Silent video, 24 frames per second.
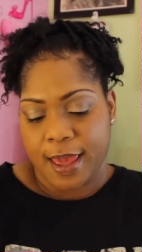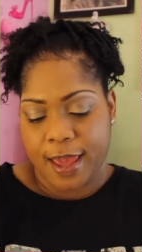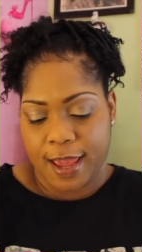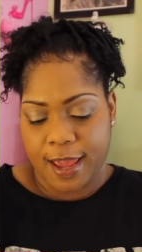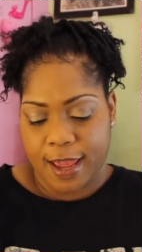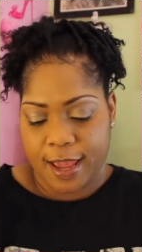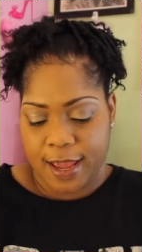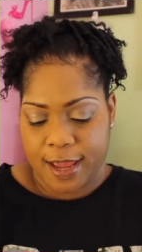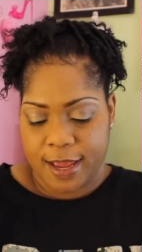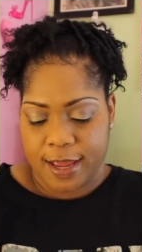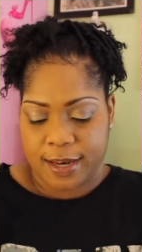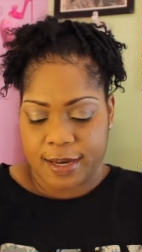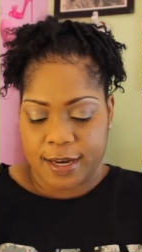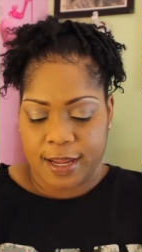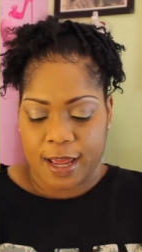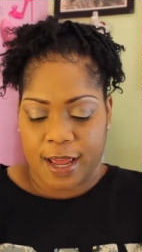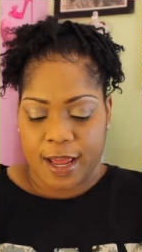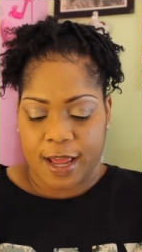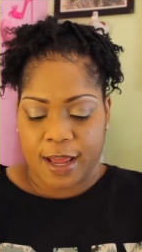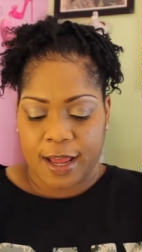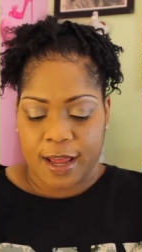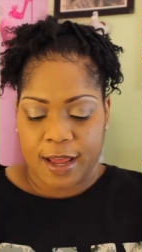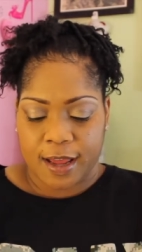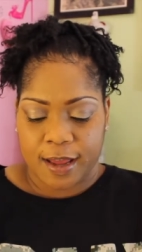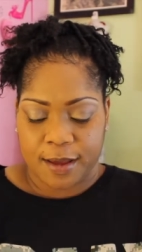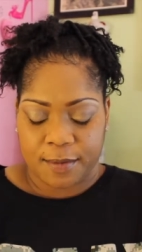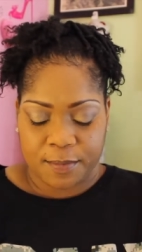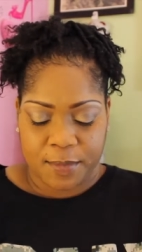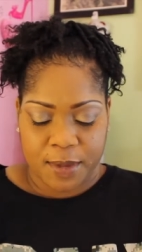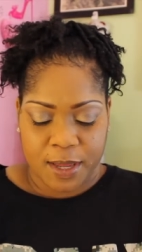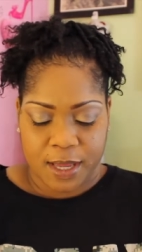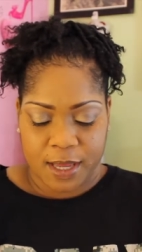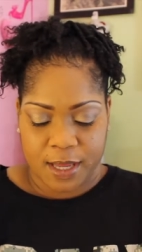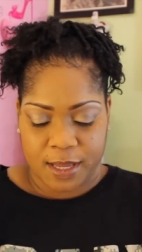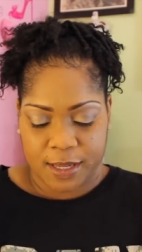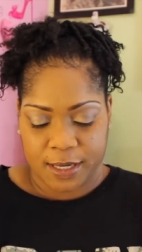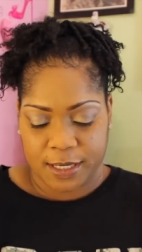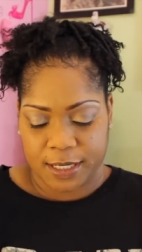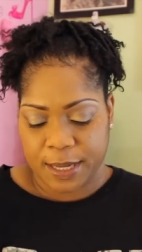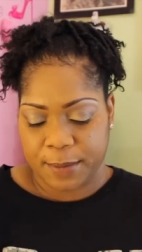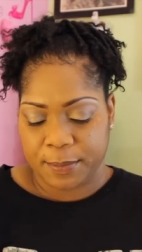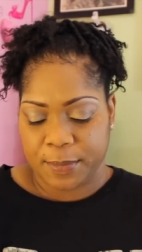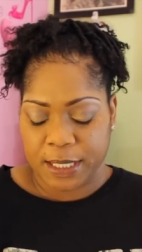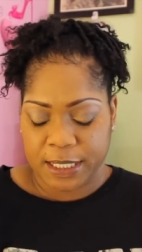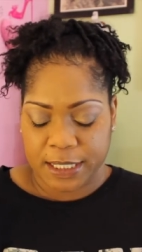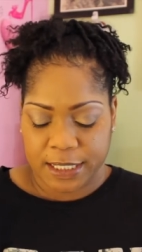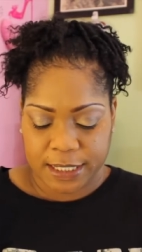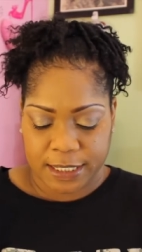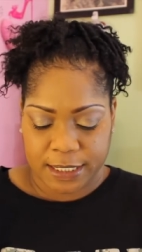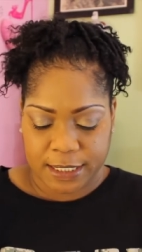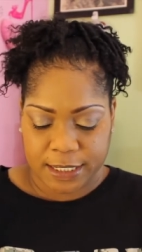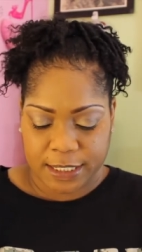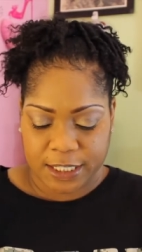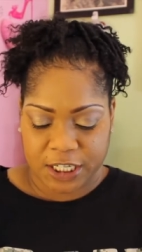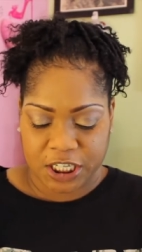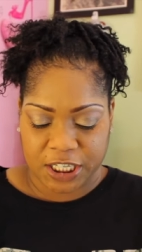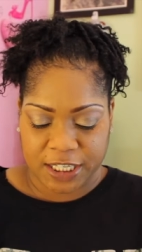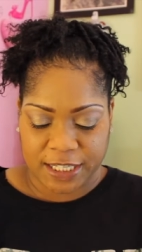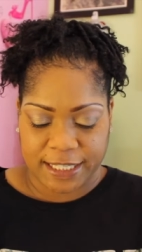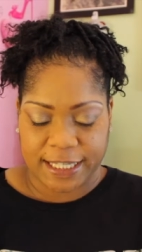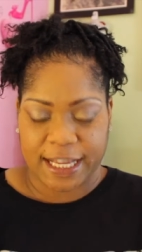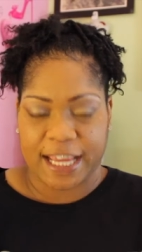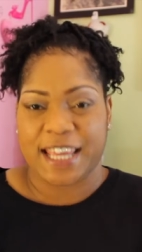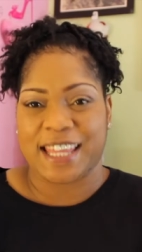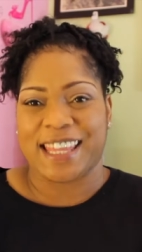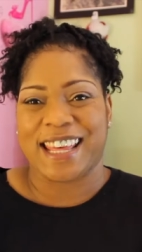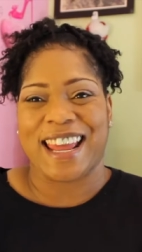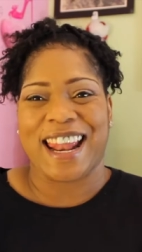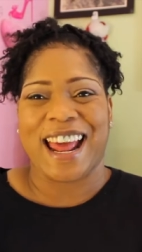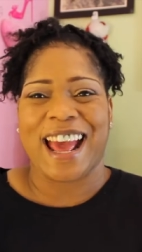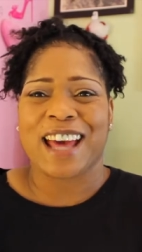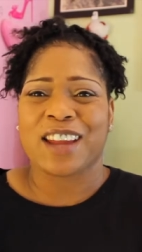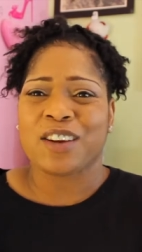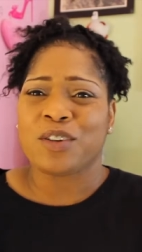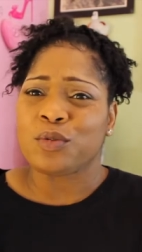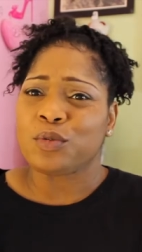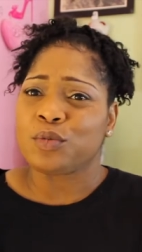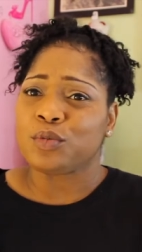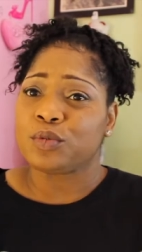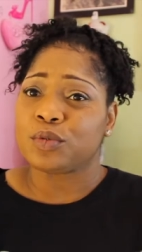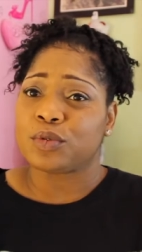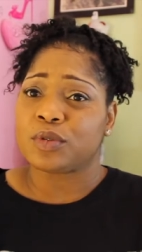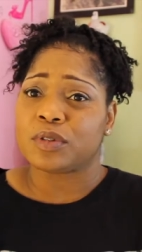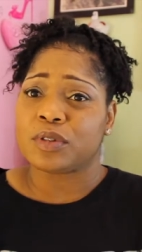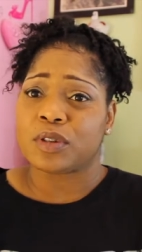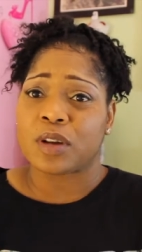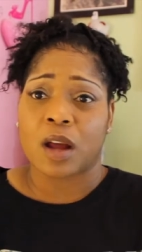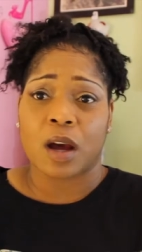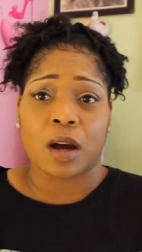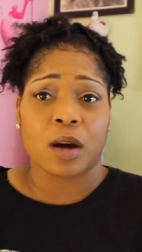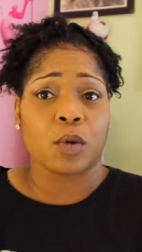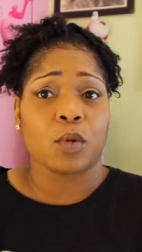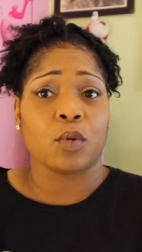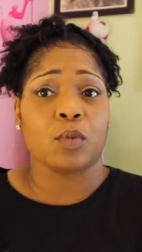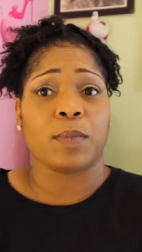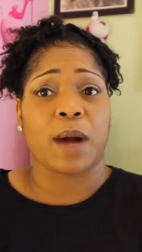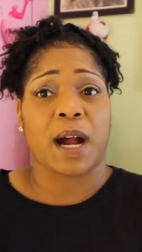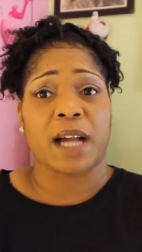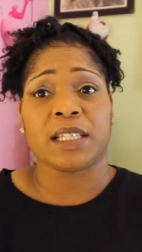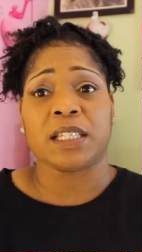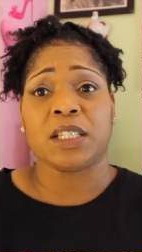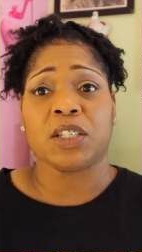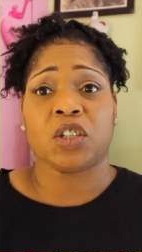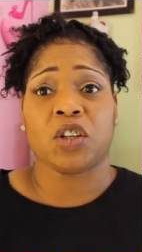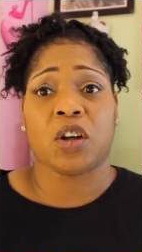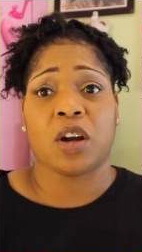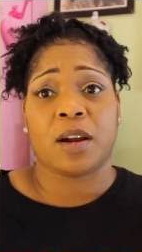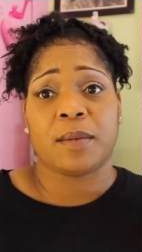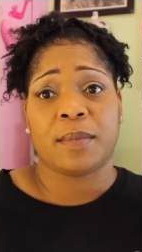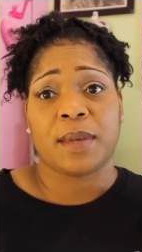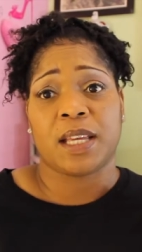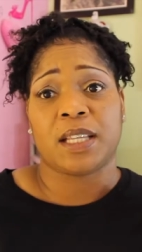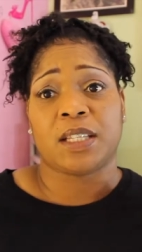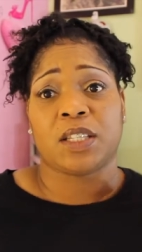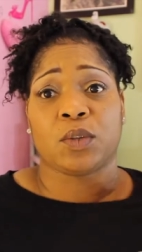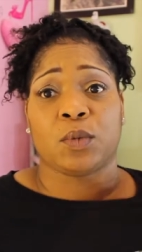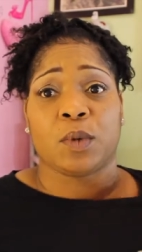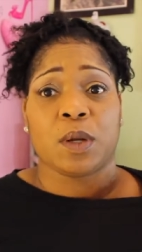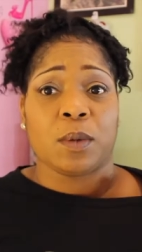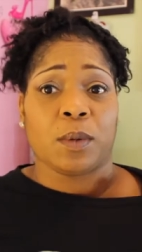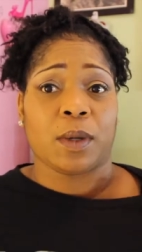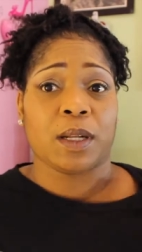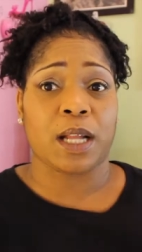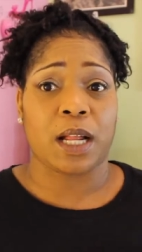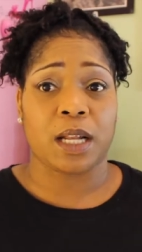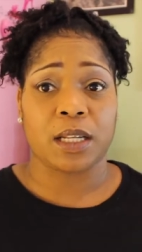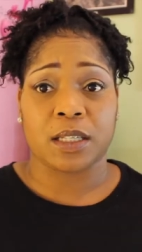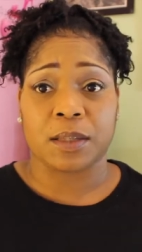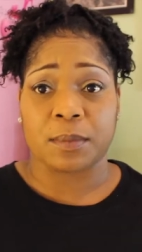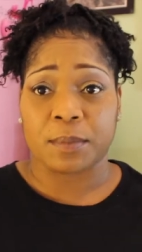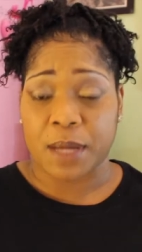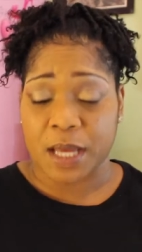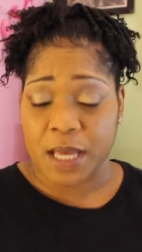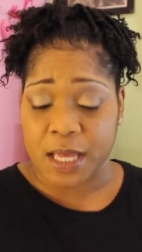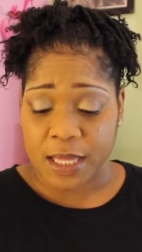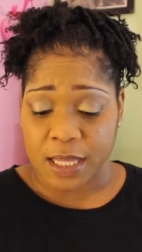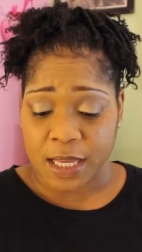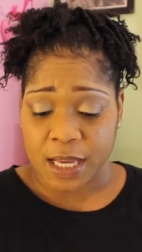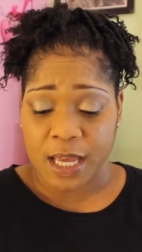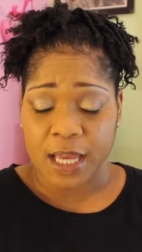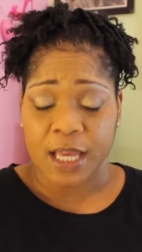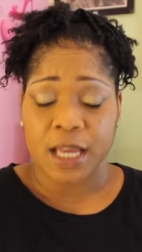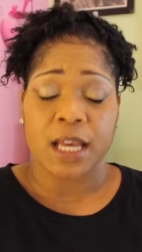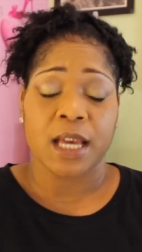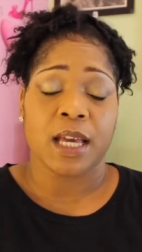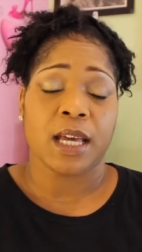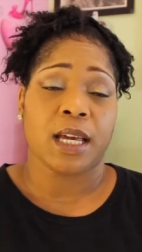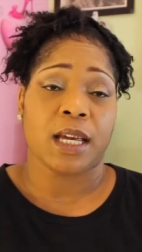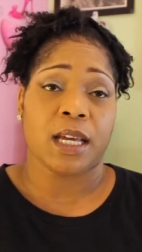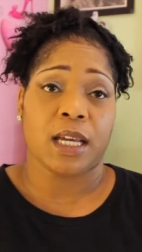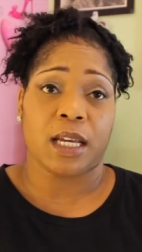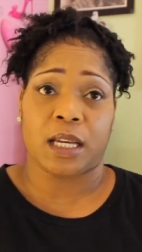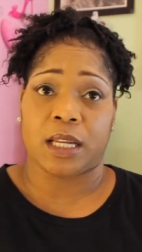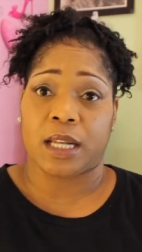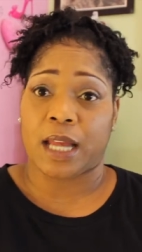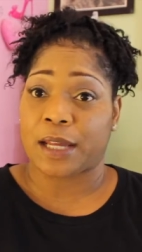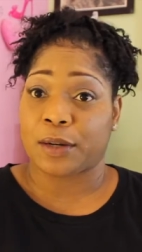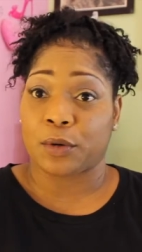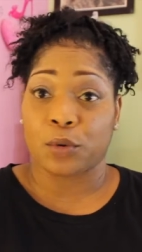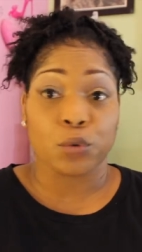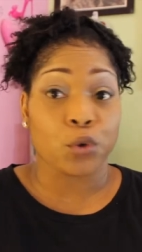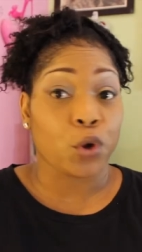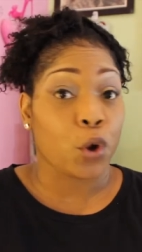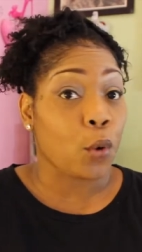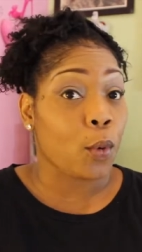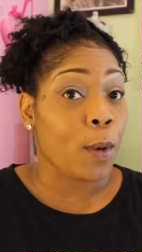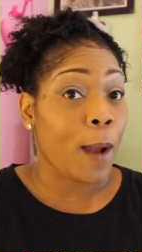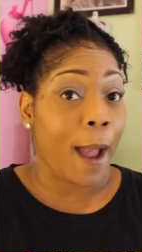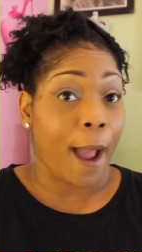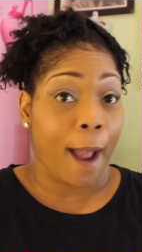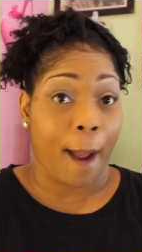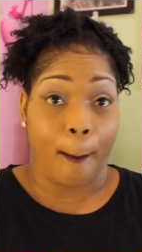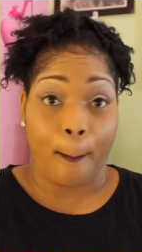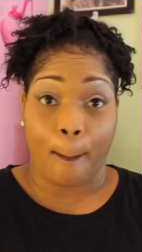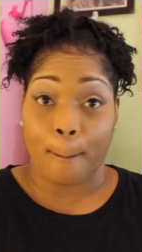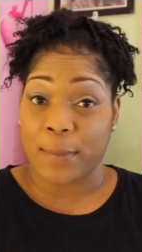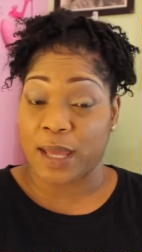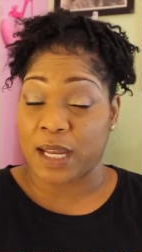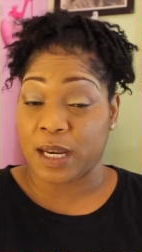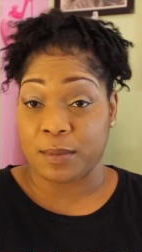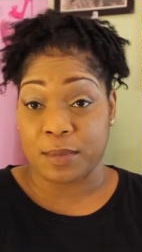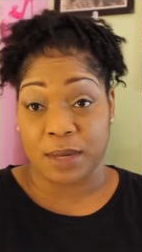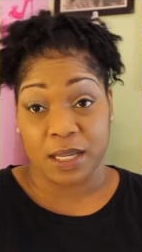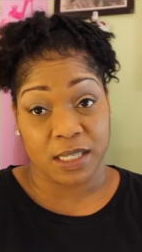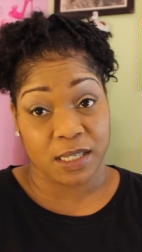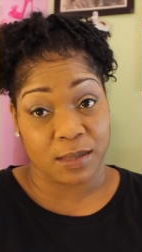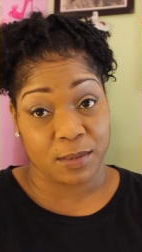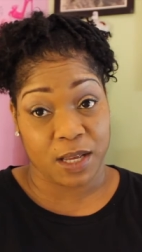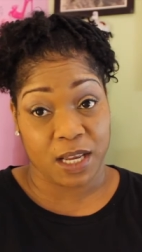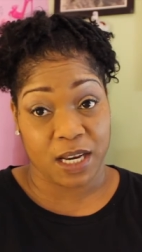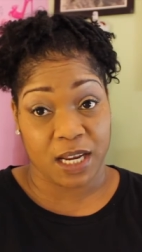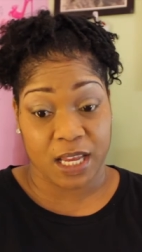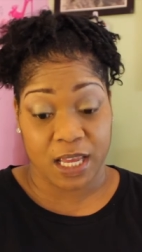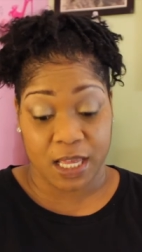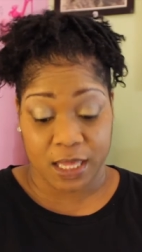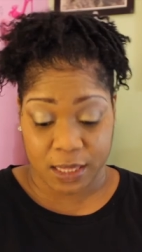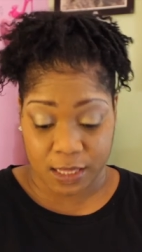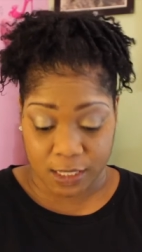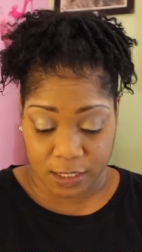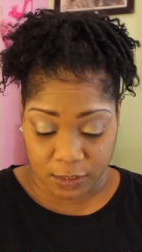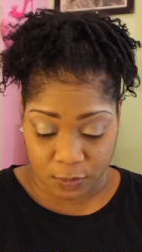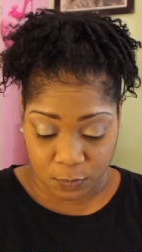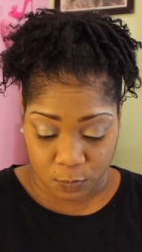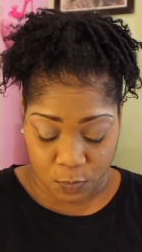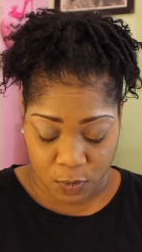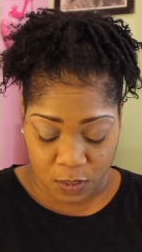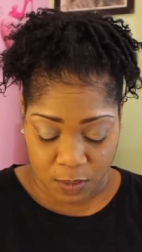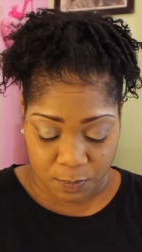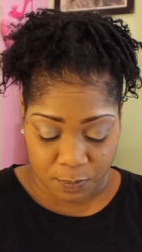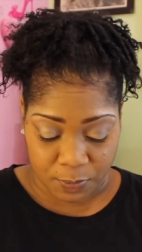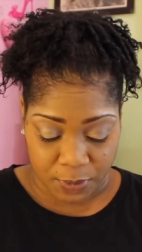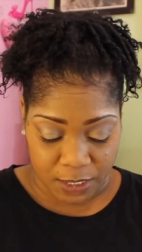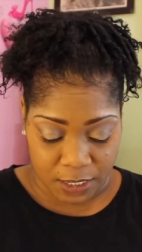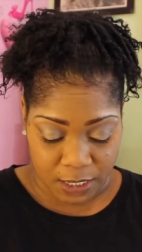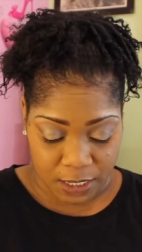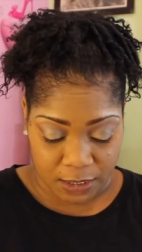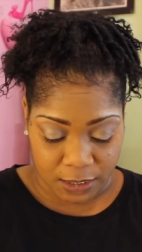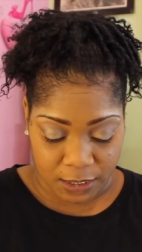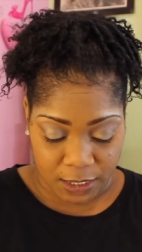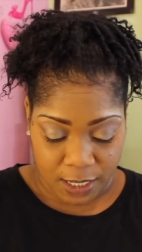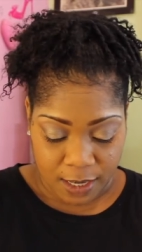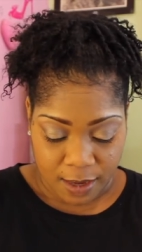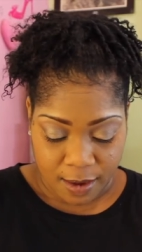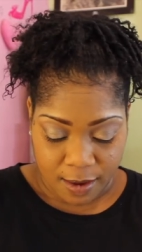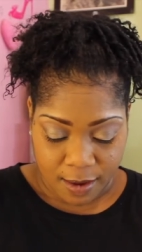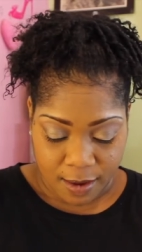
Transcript: And let me just say that I don't know, BoxyCharm is $21 a month, and I don't know how many months I'm gonna get this one, but